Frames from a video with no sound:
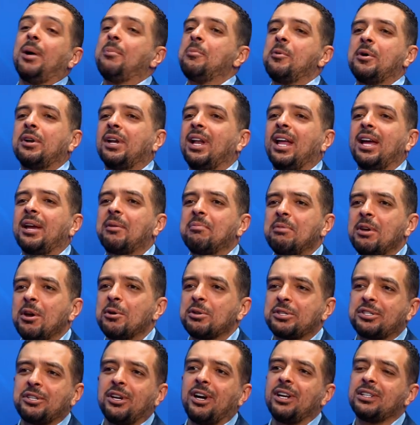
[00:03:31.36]
someone like me
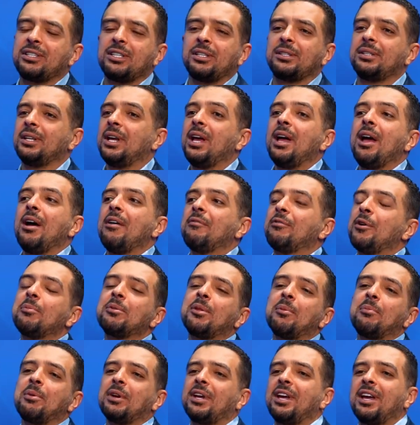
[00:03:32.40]
who started
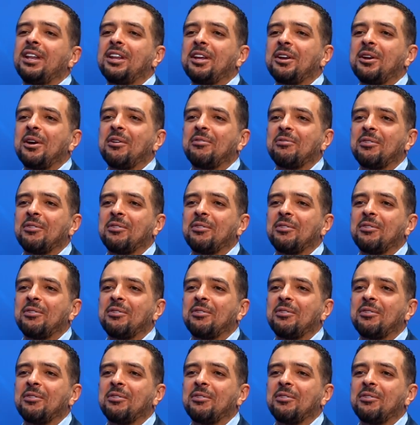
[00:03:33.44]
from the beginning